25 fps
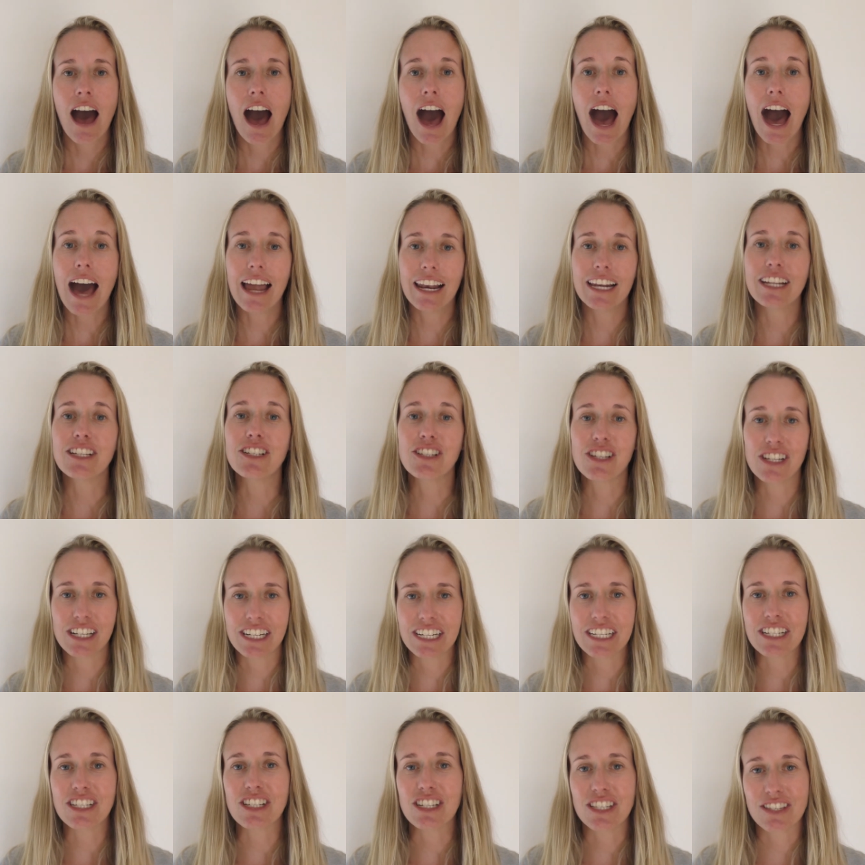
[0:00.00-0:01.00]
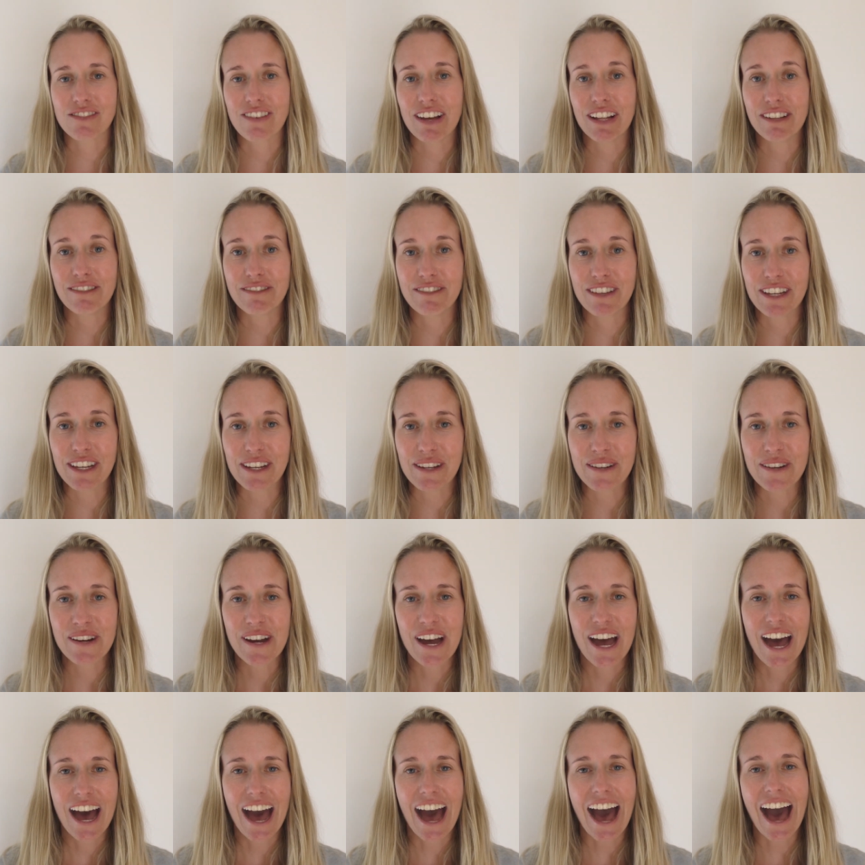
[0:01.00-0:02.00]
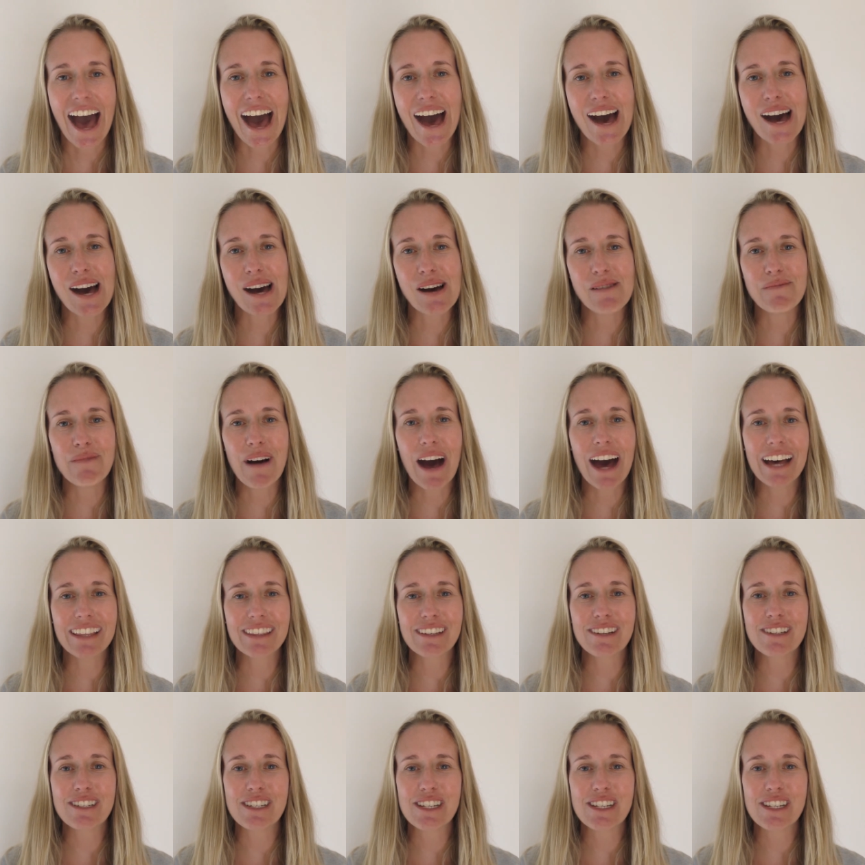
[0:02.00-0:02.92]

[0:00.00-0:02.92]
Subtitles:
I literally just fell for you. I thought,